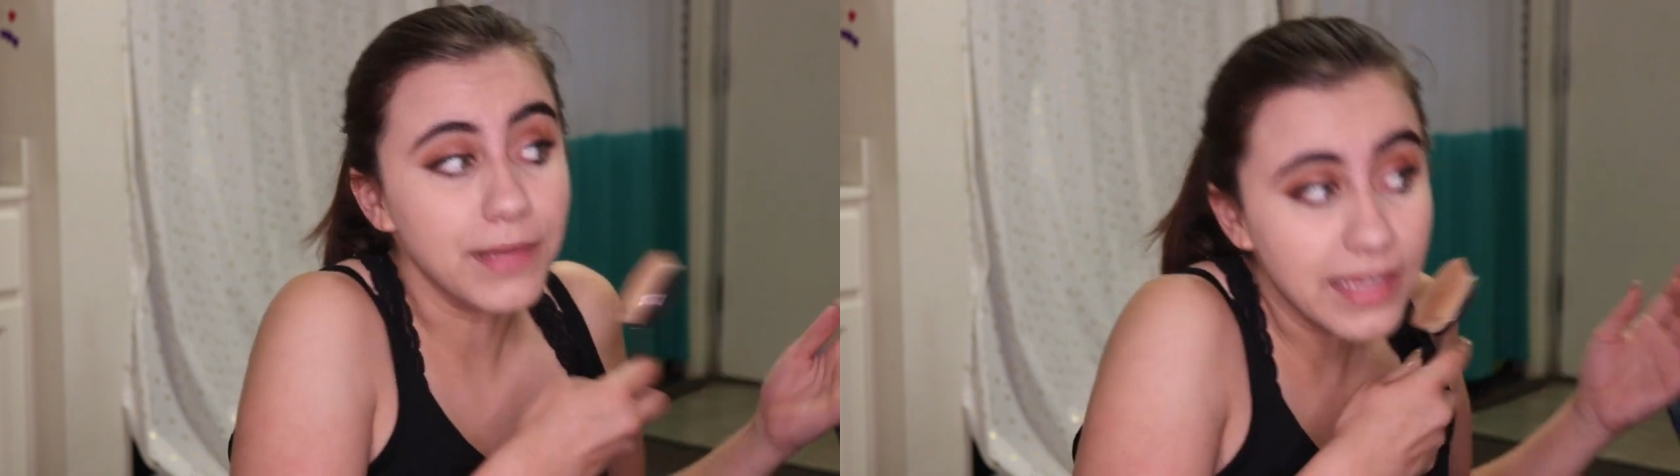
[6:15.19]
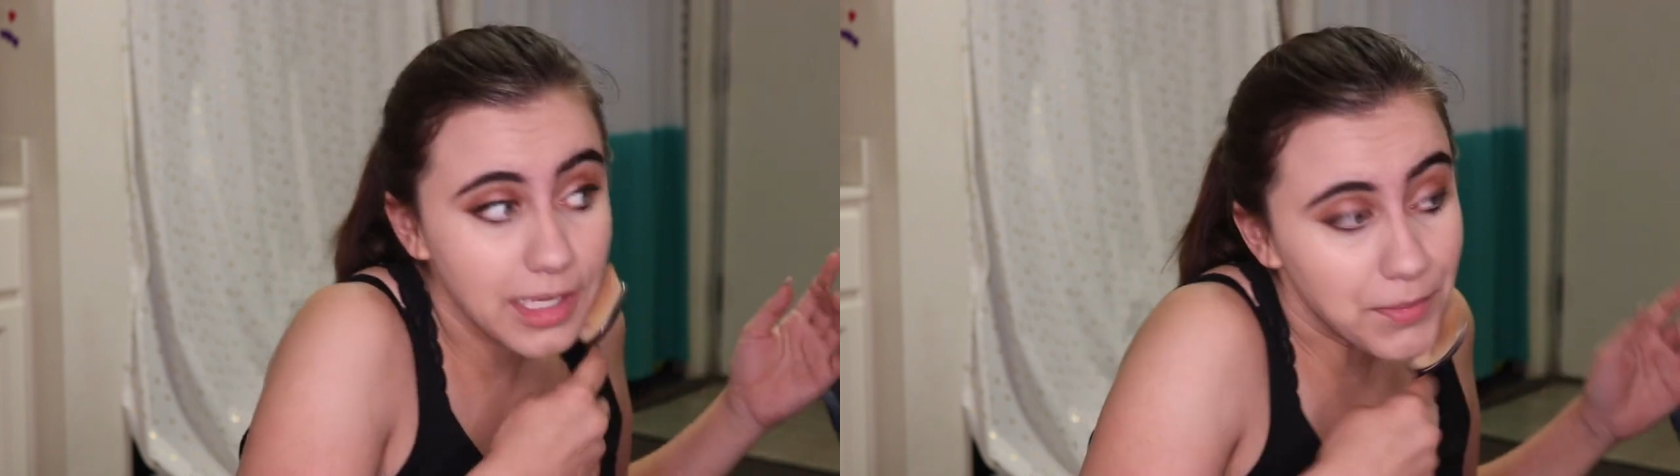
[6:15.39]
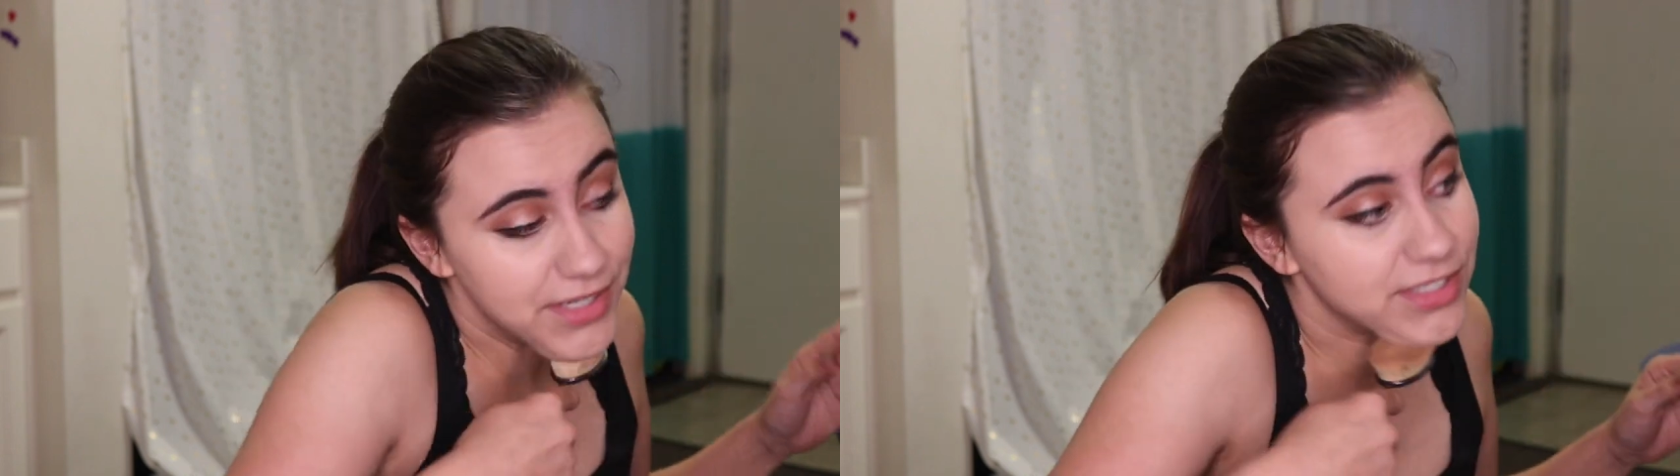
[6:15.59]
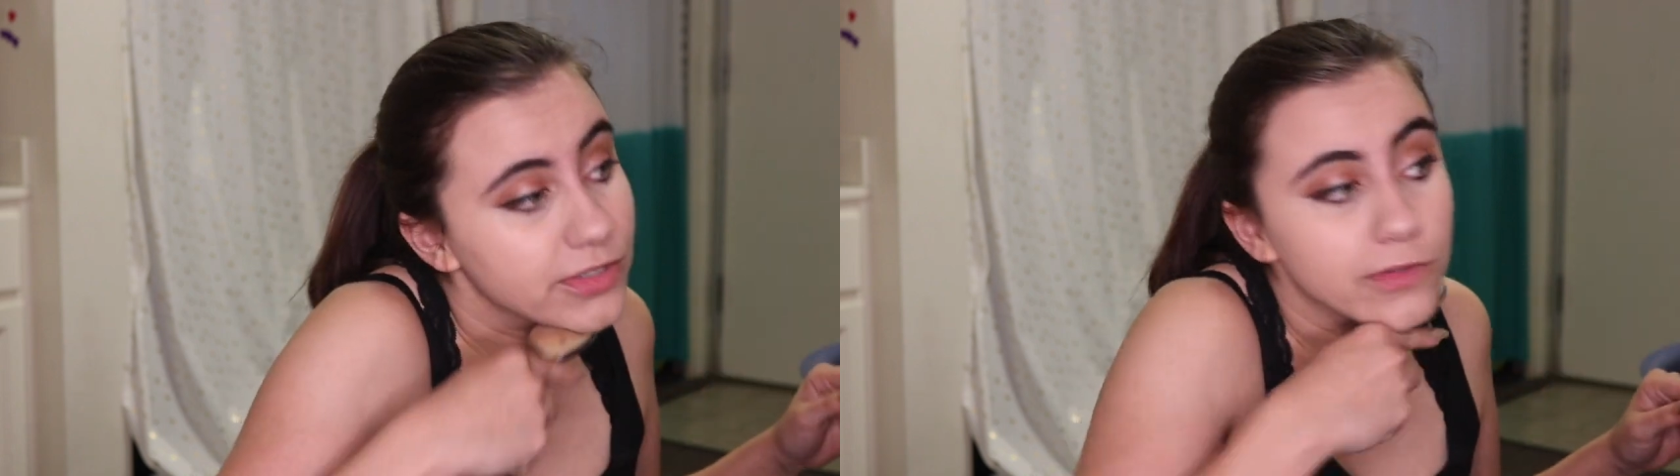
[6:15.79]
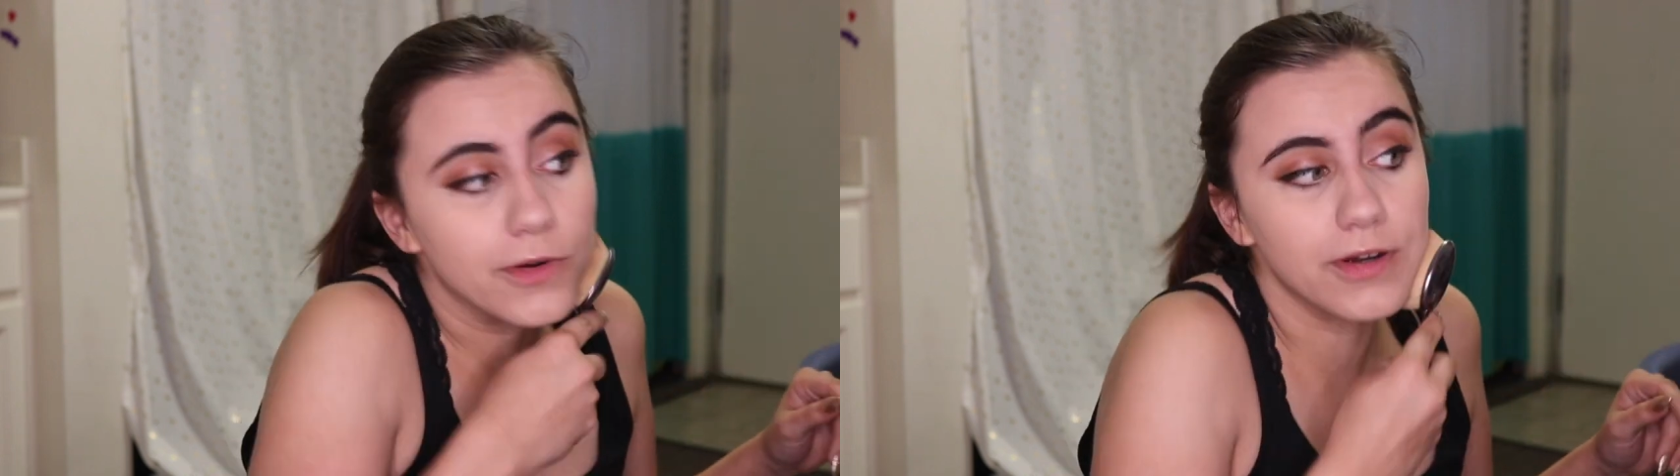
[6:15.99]
being in my
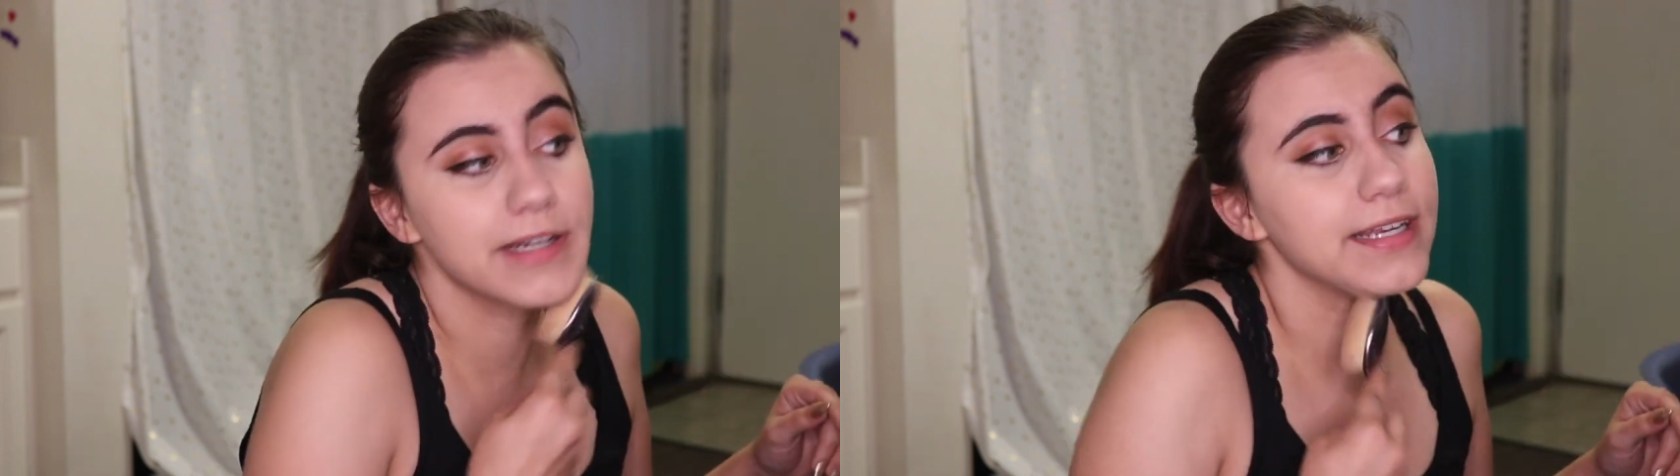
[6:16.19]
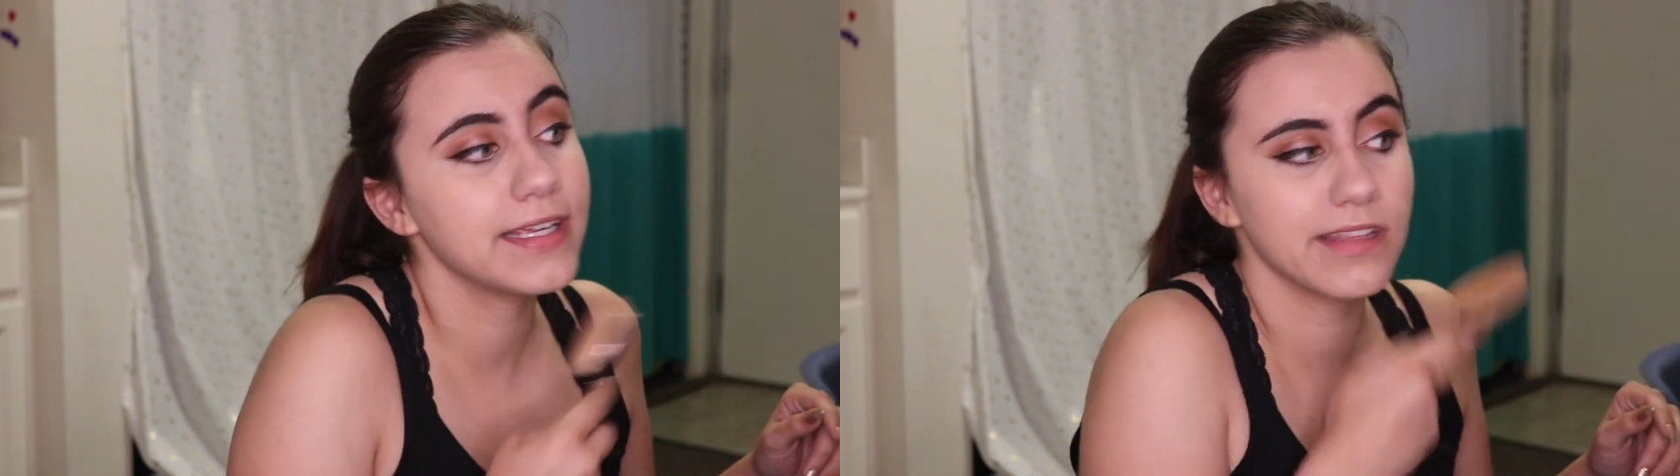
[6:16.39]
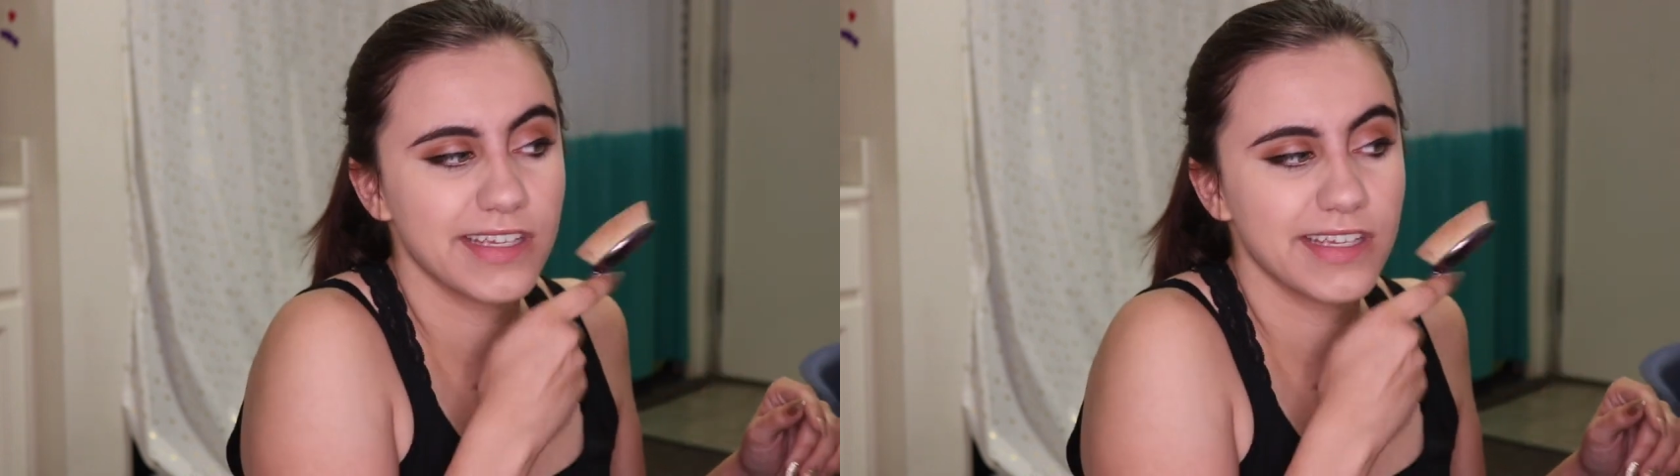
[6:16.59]
sorority,